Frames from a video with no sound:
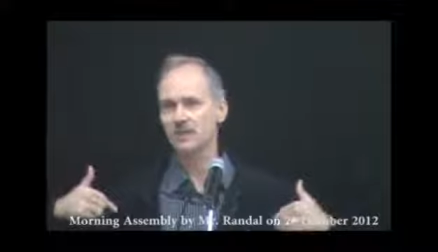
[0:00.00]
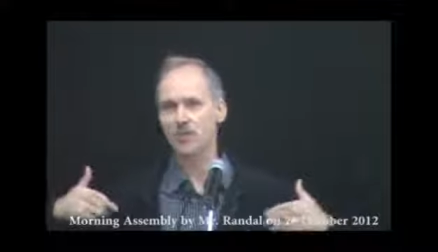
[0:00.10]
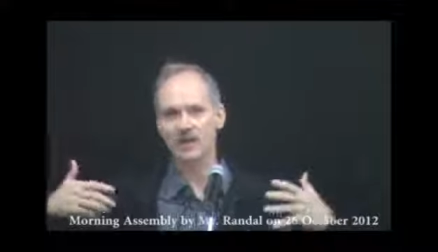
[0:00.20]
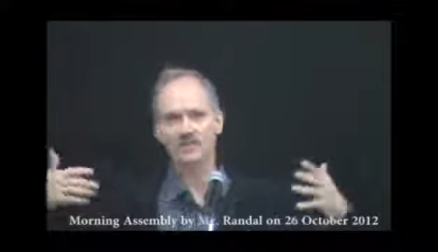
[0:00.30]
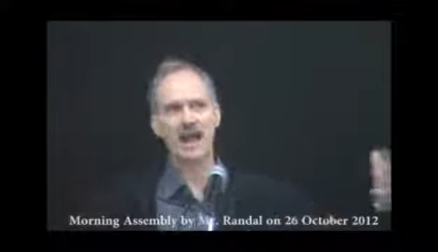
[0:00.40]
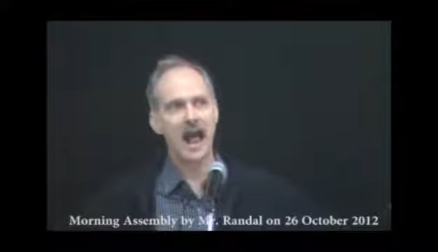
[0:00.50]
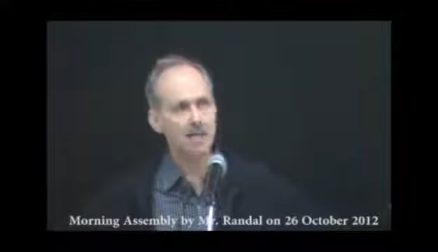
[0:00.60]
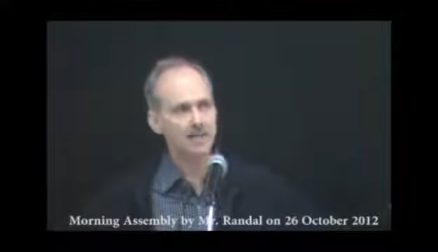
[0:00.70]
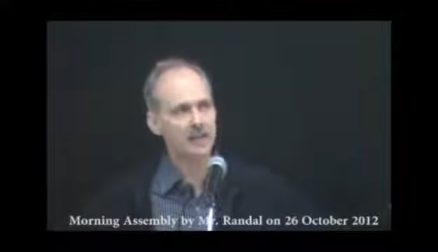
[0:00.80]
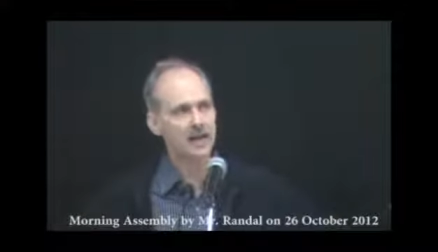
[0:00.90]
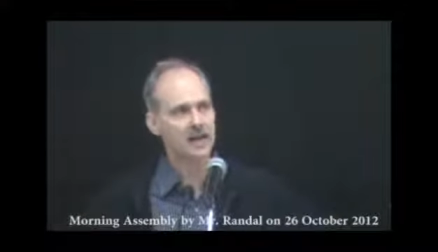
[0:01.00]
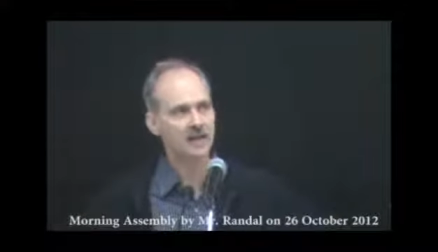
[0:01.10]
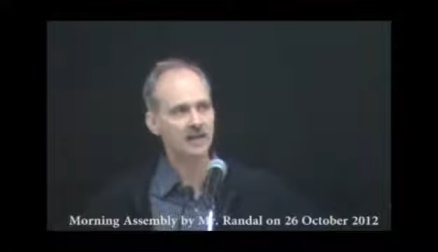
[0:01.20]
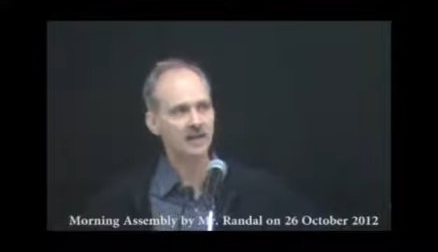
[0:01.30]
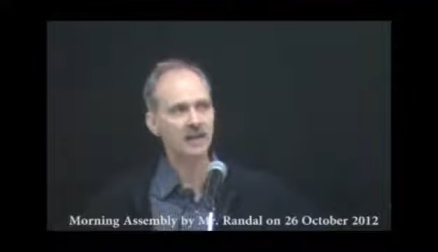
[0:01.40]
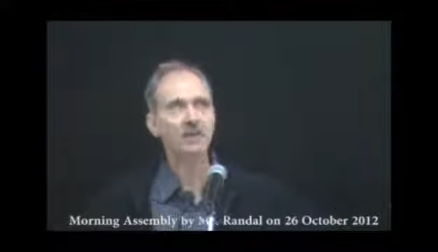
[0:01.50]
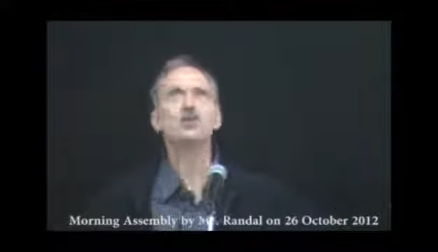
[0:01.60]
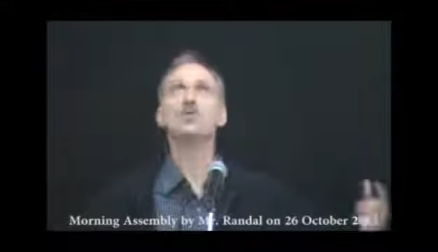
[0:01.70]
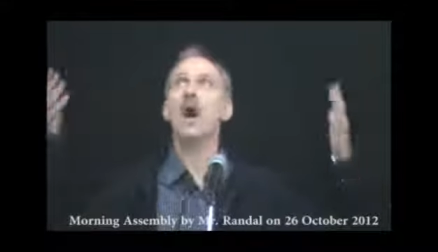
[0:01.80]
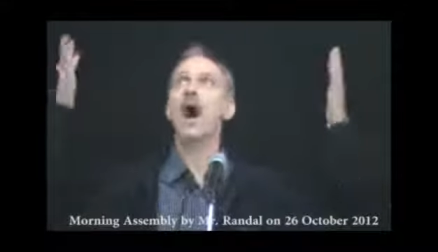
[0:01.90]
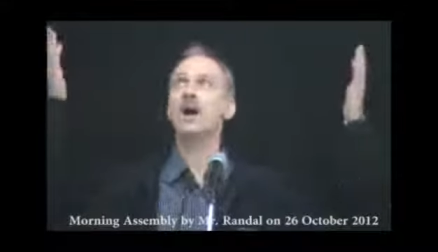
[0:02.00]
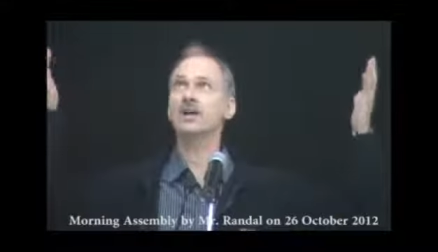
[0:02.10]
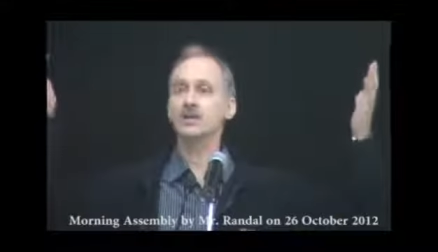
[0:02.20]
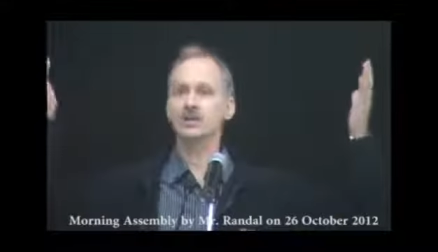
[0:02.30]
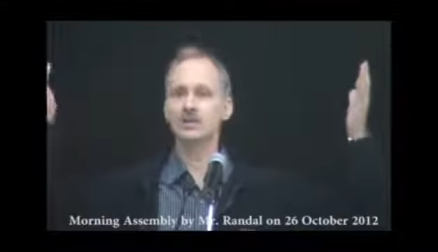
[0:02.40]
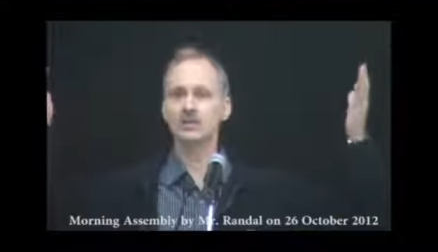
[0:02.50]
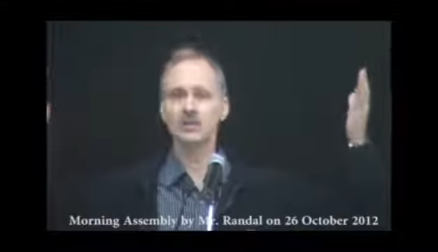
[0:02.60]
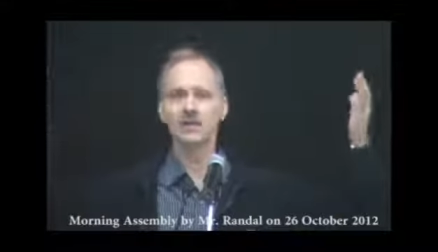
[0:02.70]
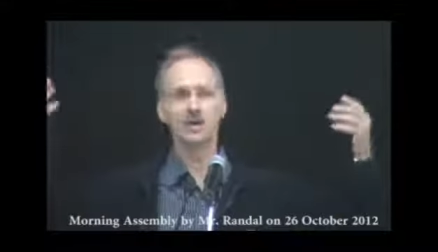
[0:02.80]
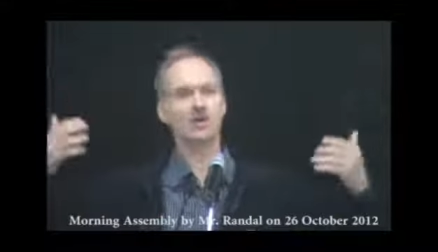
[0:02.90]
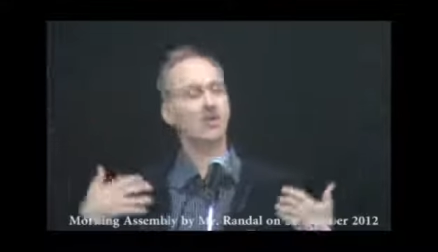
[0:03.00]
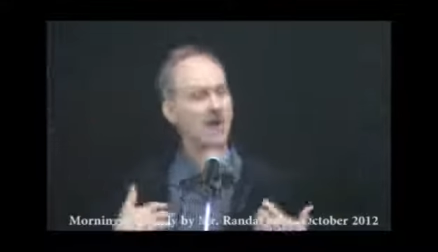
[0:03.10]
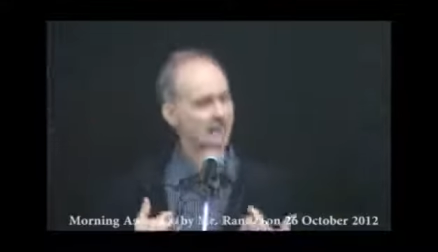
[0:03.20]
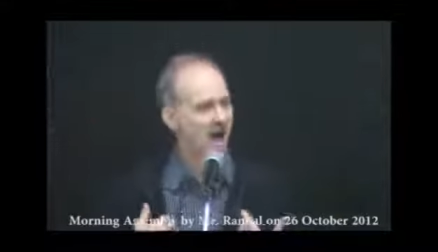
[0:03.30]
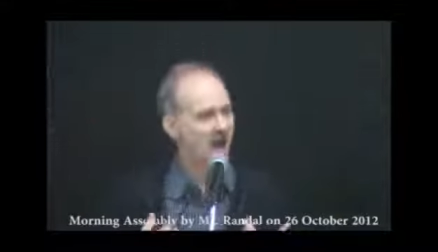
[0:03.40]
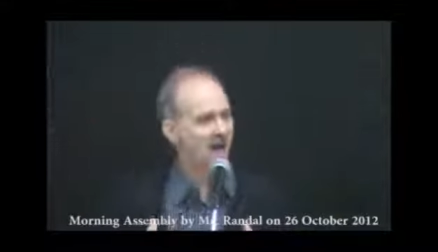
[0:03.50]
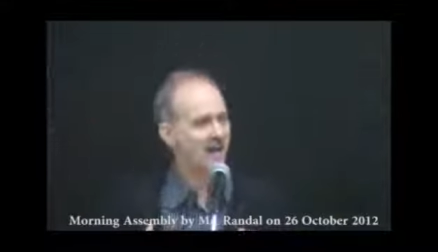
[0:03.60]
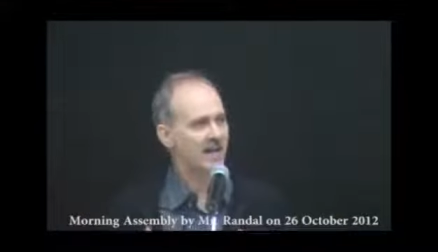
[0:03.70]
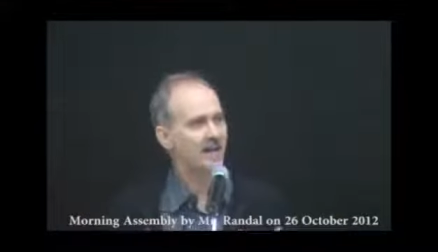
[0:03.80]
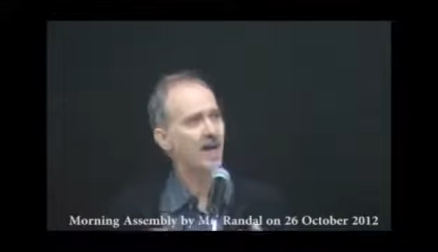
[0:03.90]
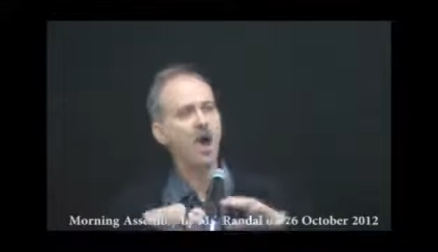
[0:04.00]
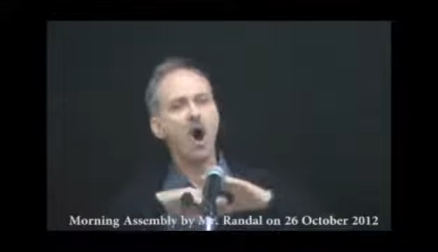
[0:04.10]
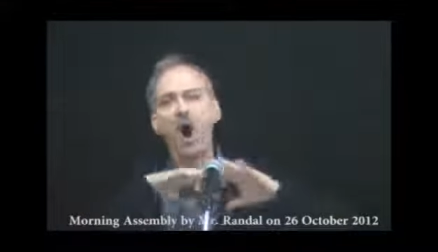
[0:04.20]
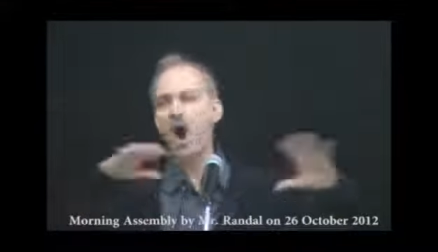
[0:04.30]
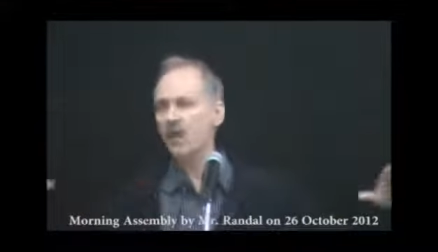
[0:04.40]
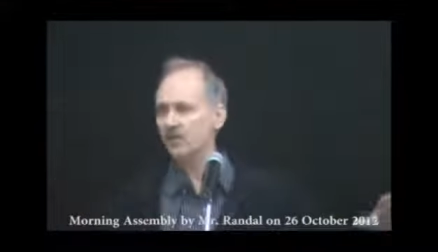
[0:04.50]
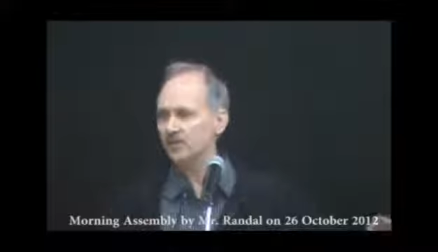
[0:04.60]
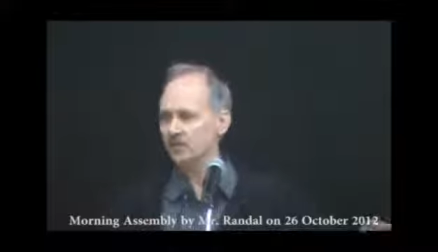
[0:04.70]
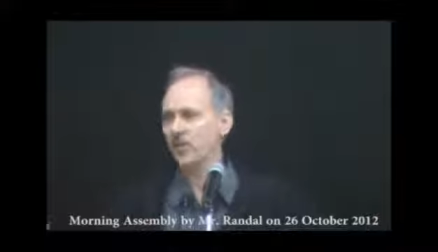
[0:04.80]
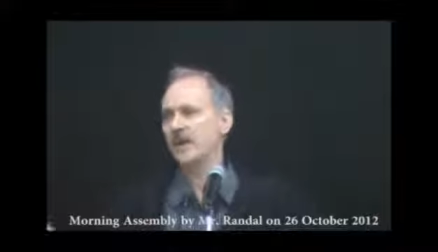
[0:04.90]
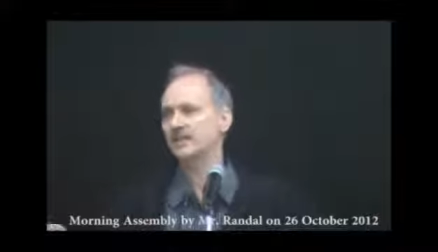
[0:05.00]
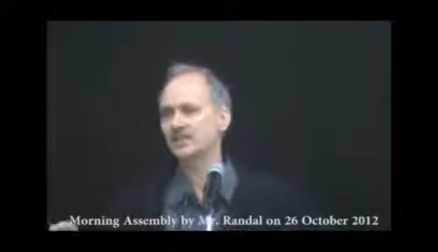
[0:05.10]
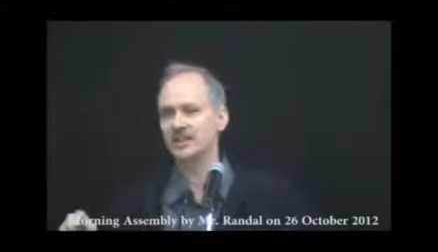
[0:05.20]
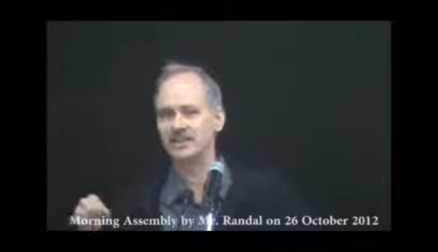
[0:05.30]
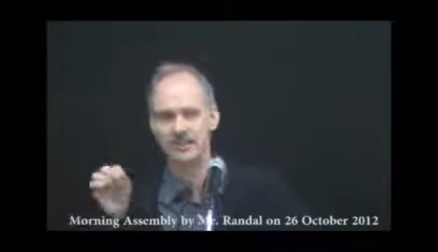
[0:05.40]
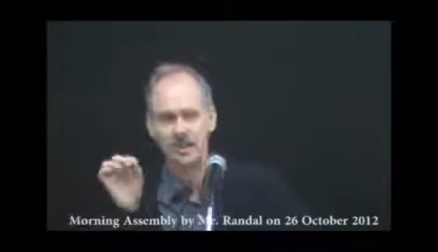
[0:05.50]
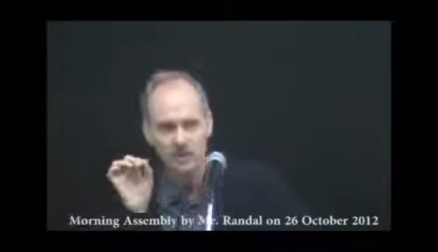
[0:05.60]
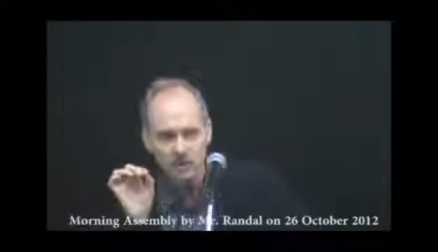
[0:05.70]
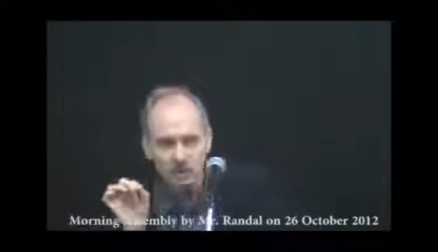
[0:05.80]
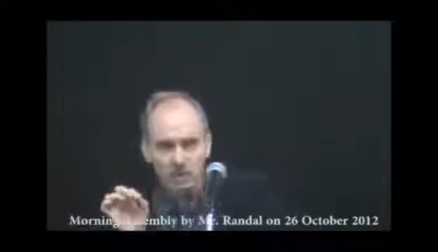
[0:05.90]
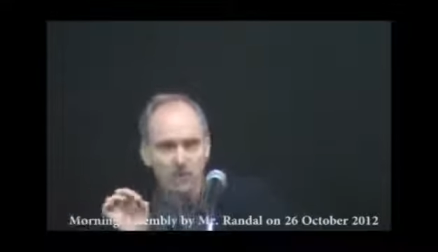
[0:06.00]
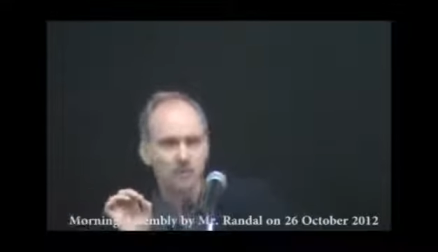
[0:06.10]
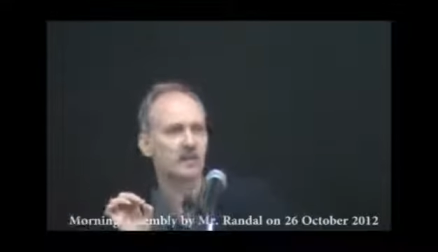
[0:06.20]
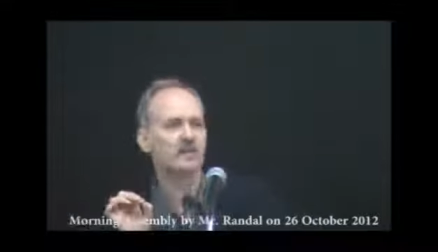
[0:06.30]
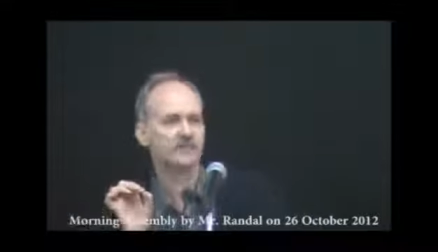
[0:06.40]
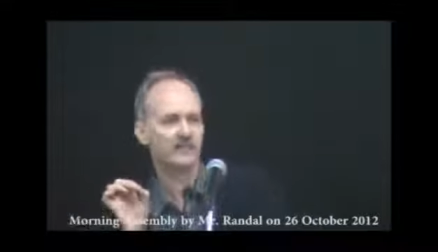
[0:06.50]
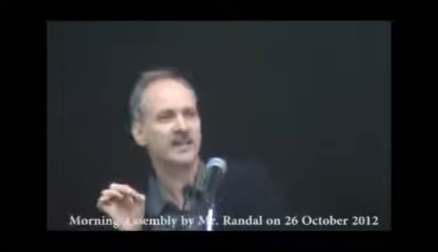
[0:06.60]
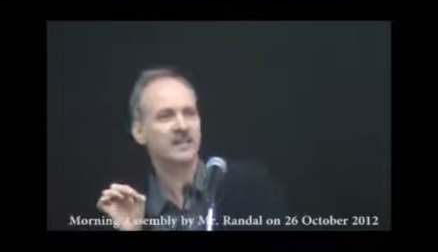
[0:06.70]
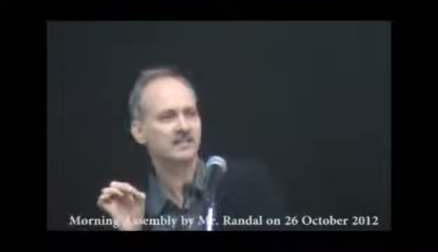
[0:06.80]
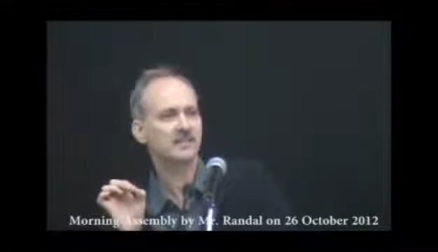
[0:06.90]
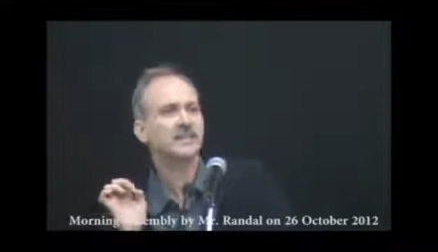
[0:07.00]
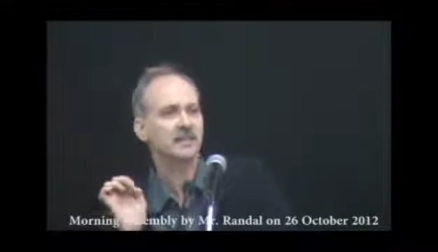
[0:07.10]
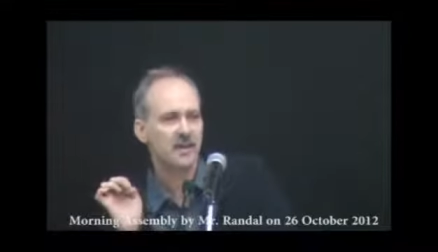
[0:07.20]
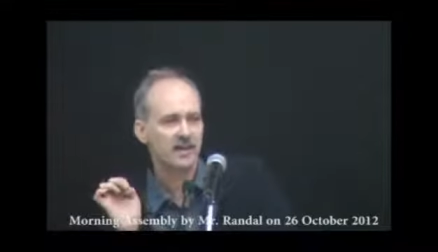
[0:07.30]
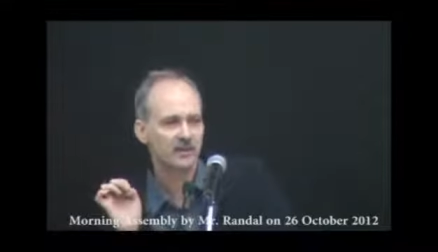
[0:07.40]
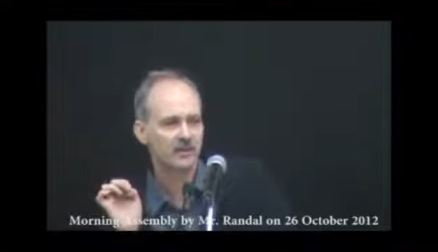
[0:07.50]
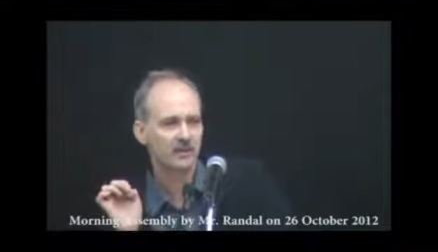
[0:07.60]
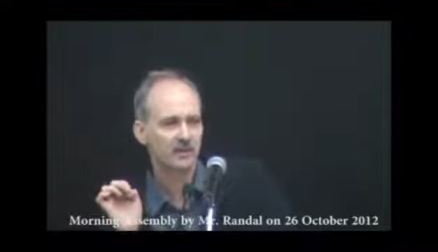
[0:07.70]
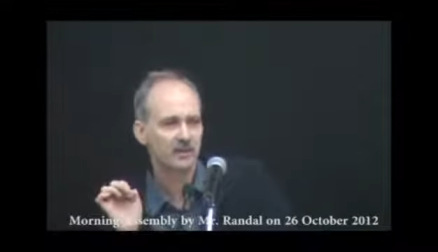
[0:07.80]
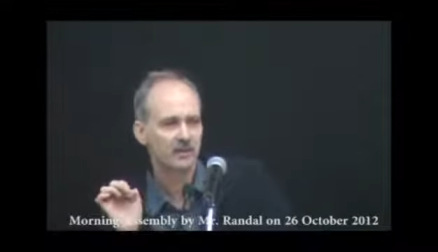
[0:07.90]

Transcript: what's happening, who are you, who am I, all those questions you will face in life.